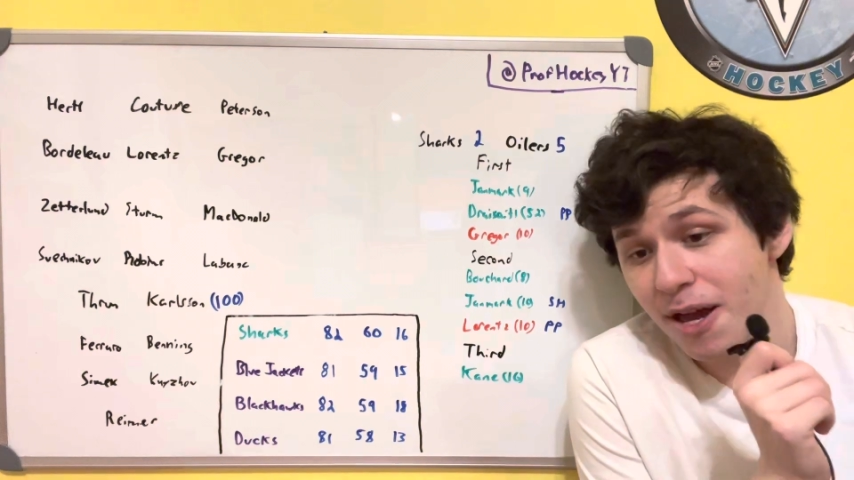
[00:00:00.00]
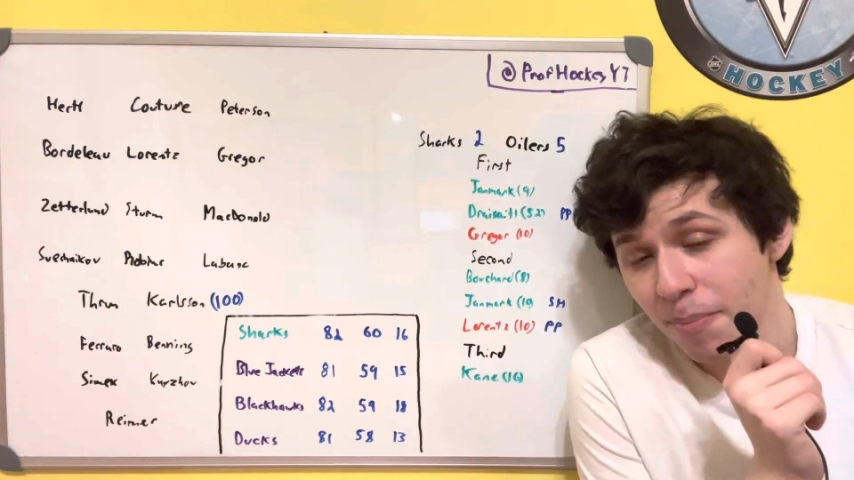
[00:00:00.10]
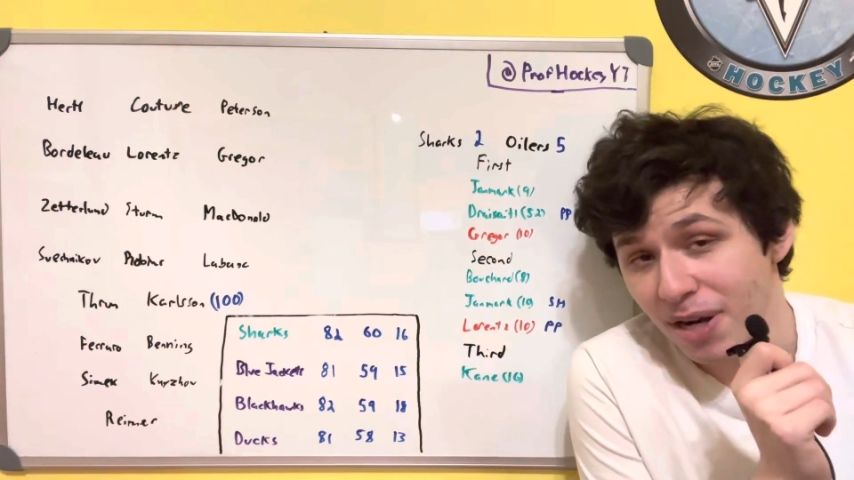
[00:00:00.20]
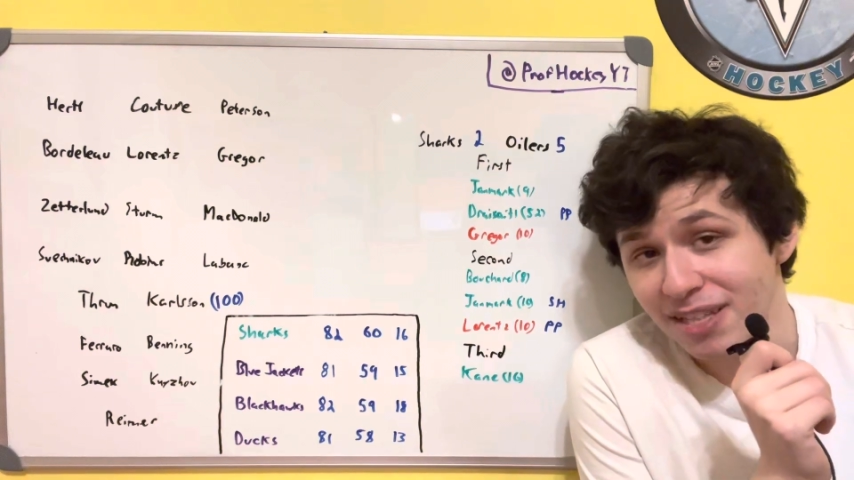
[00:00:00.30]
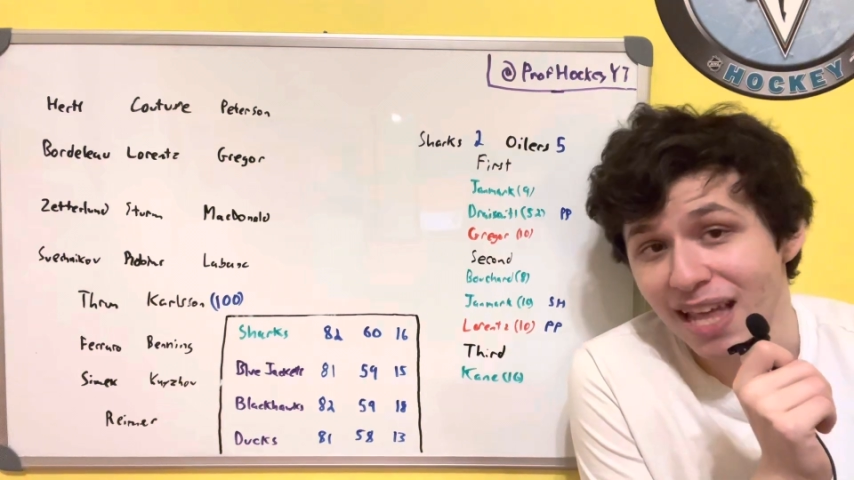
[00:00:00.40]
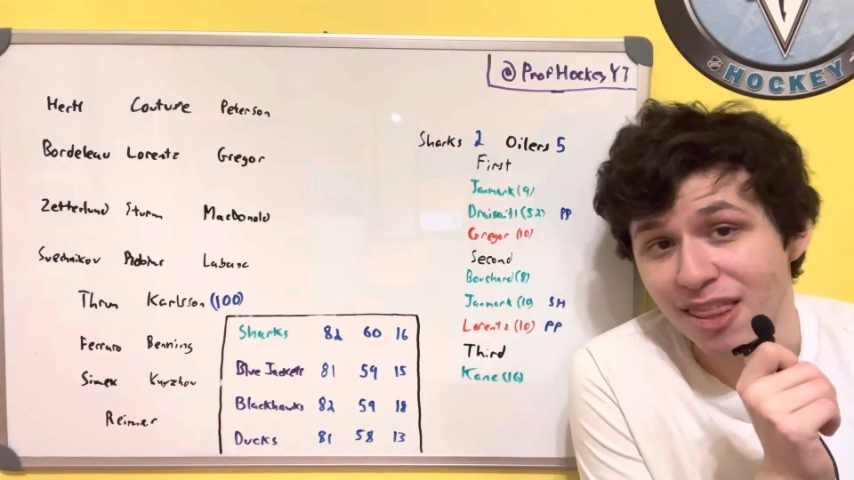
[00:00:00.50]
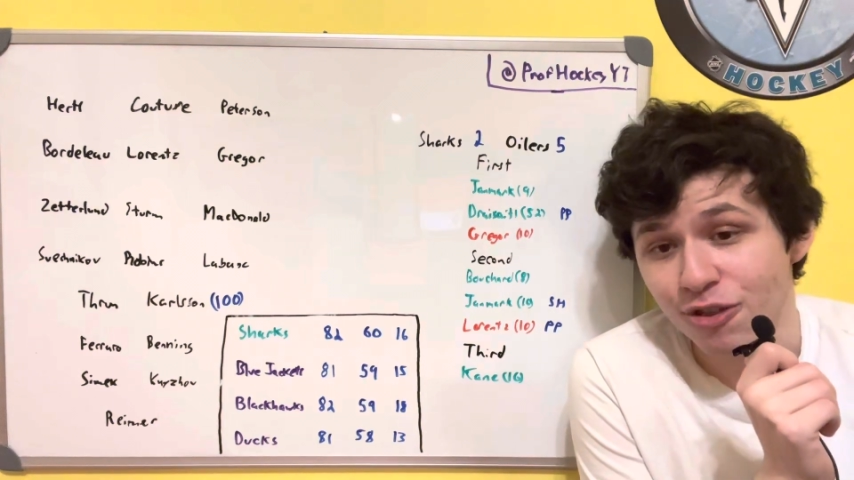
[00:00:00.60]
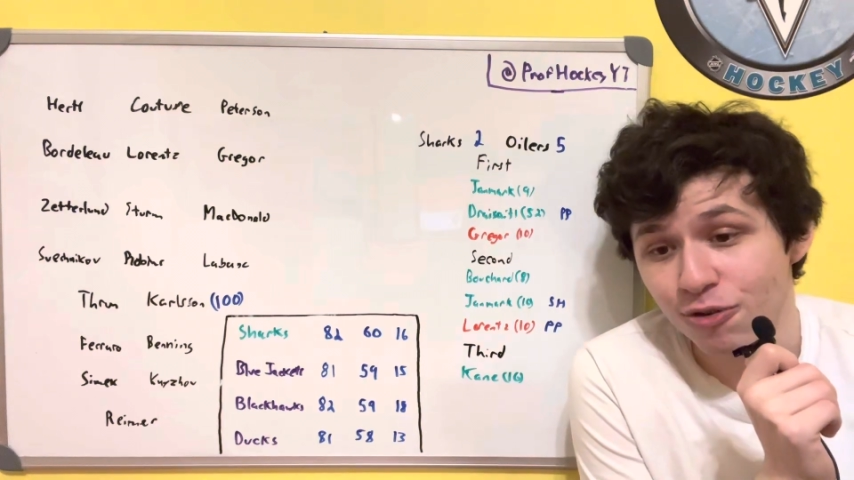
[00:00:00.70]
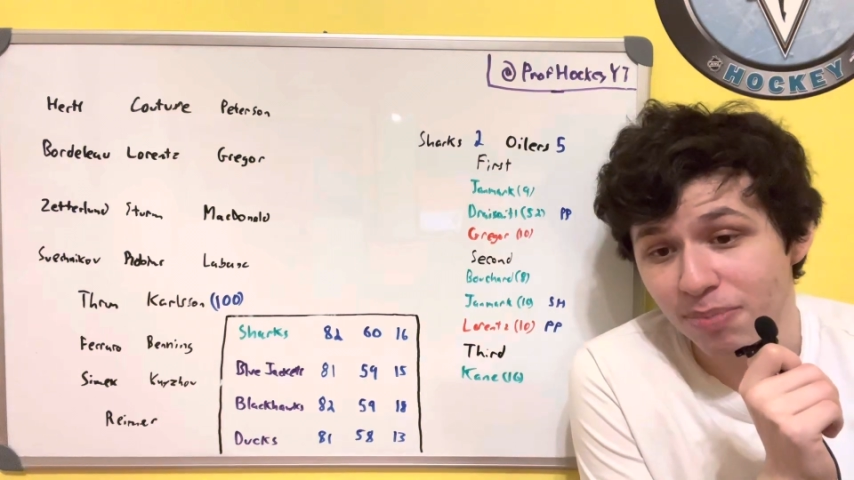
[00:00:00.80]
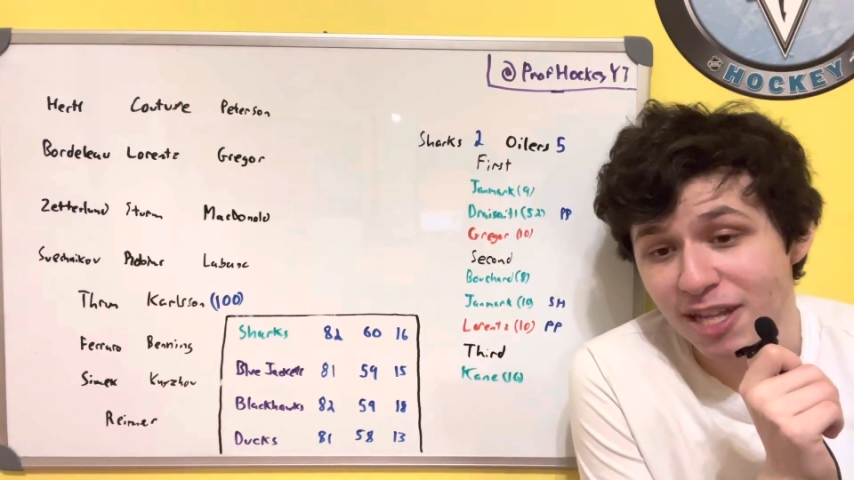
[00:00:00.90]
but in that
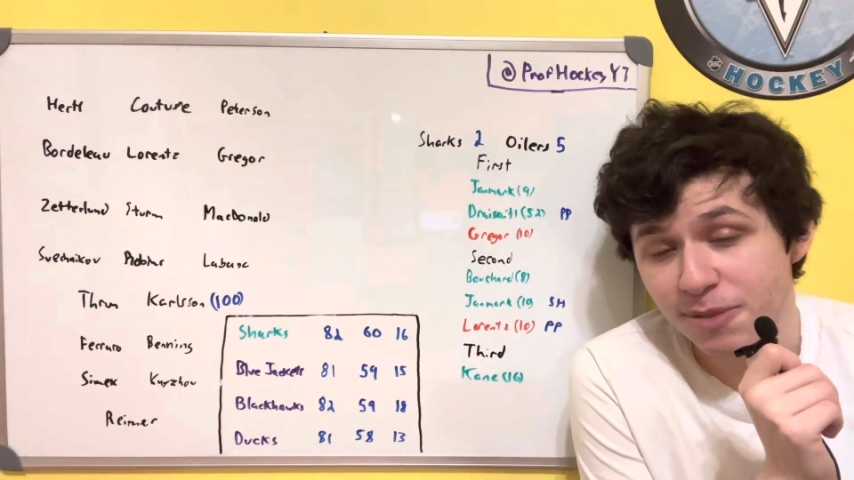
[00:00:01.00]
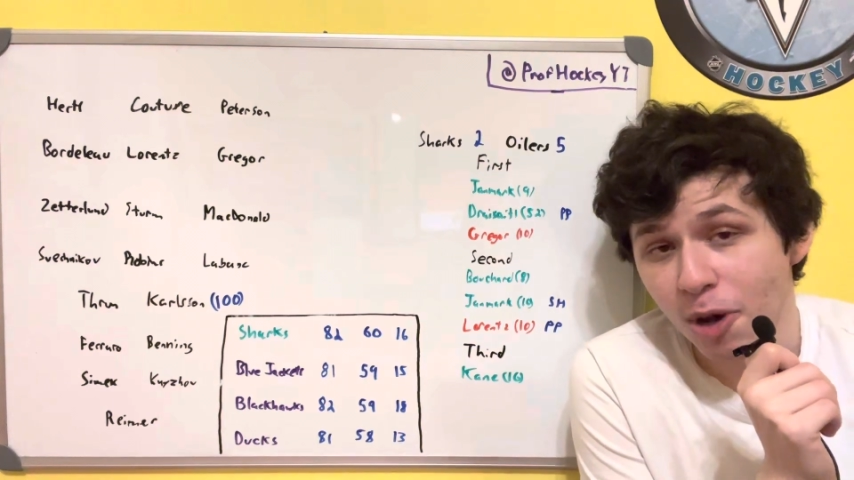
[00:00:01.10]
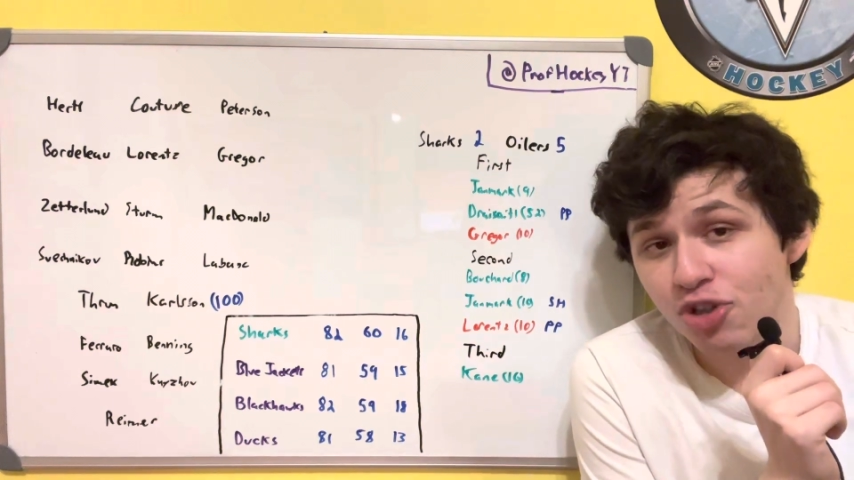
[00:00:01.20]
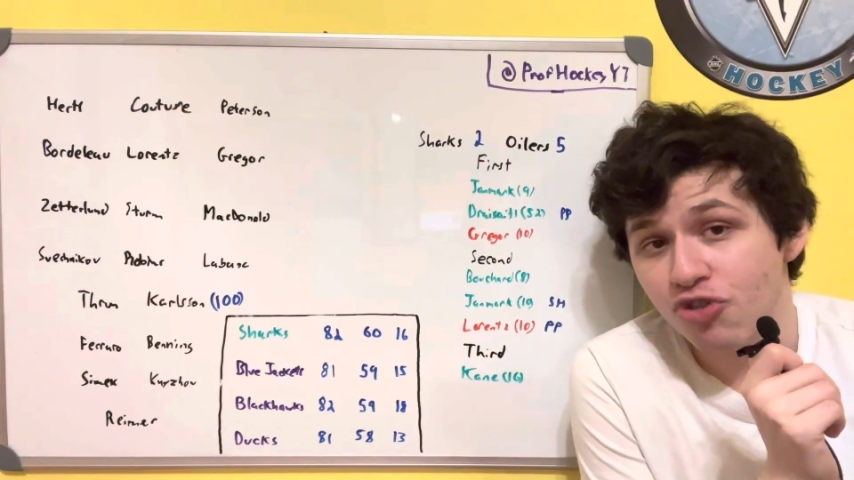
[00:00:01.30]
third place spot,